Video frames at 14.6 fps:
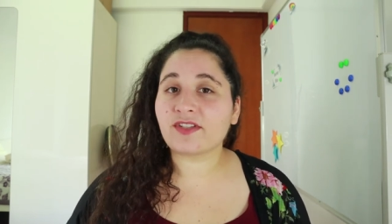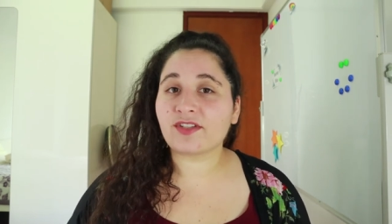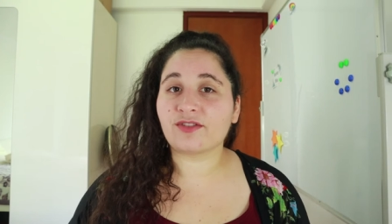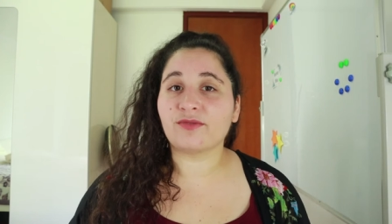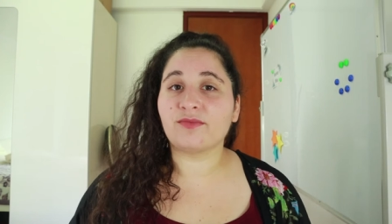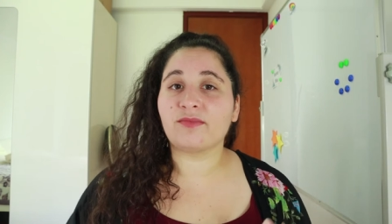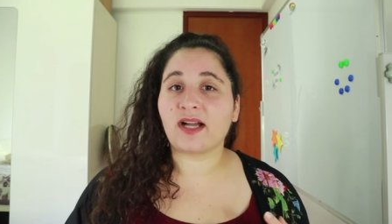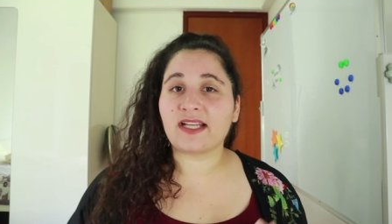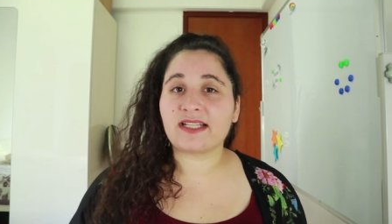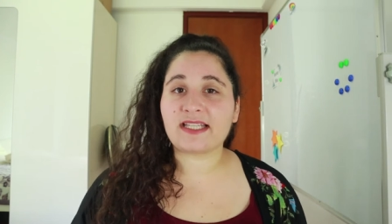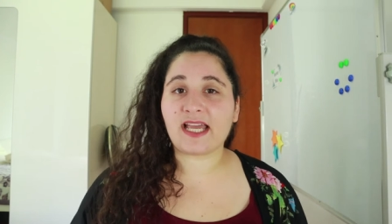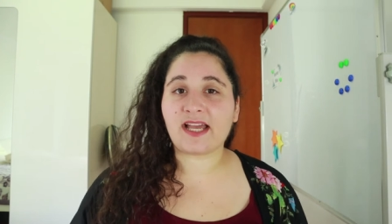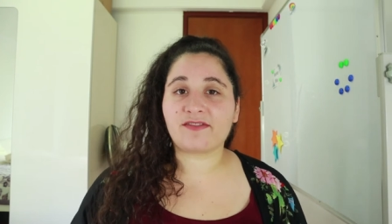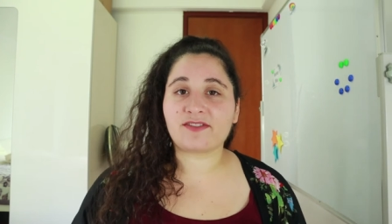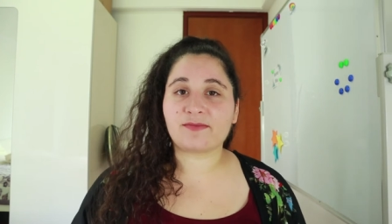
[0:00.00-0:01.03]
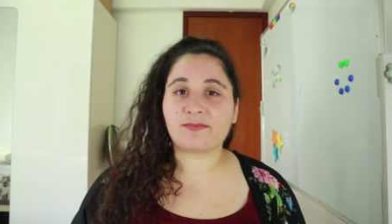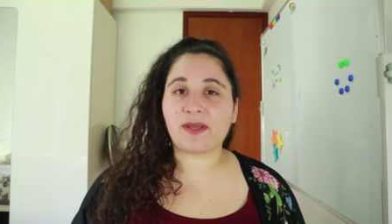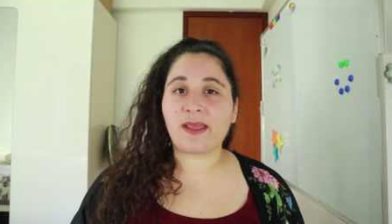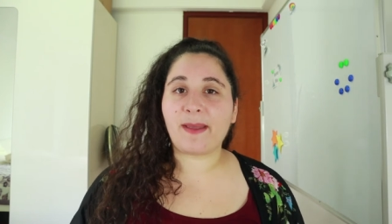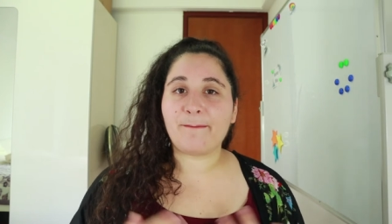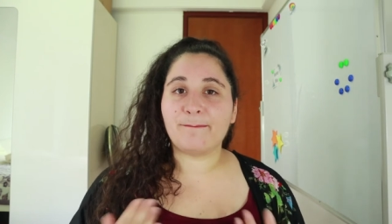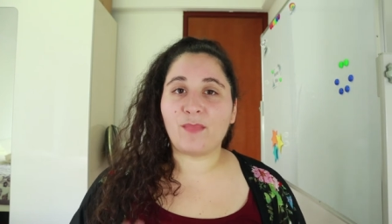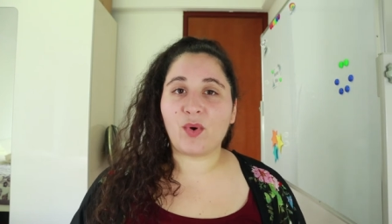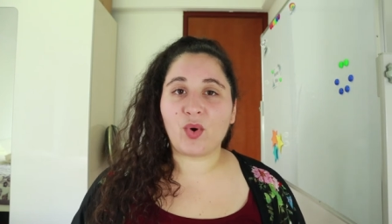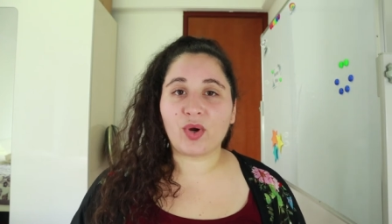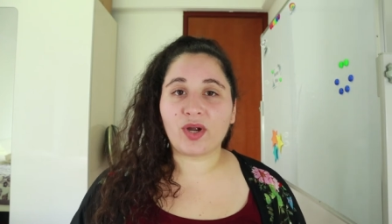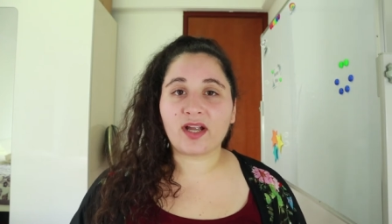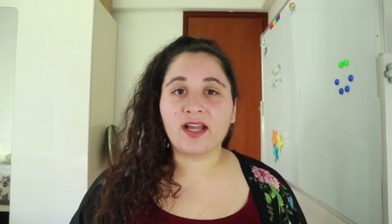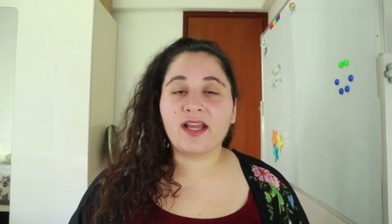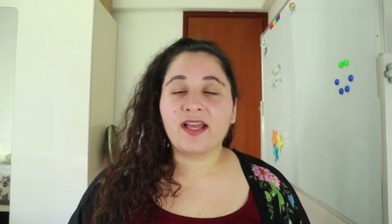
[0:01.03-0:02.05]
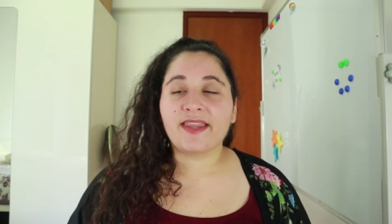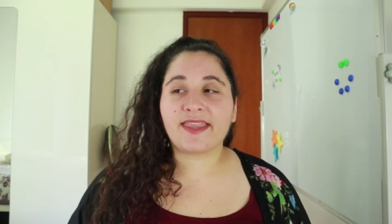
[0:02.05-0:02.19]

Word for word: you might have to pay more